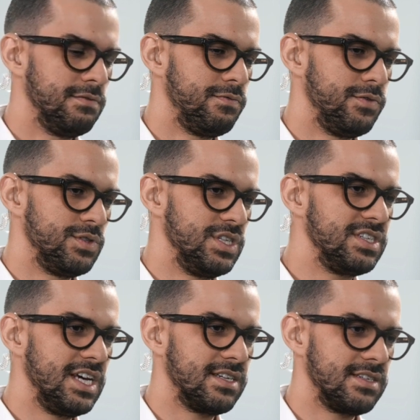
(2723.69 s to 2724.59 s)
for
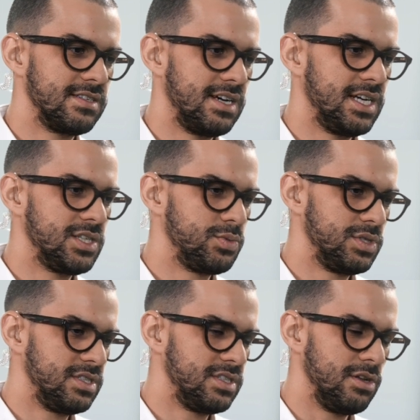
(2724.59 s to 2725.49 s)
this exercise,
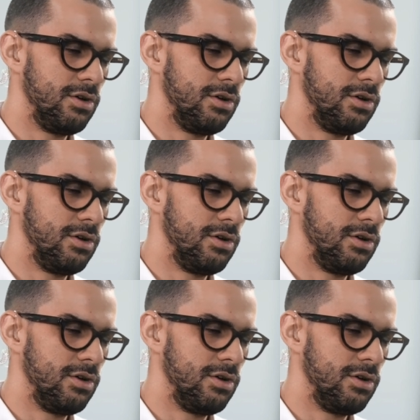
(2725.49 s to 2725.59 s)
which is a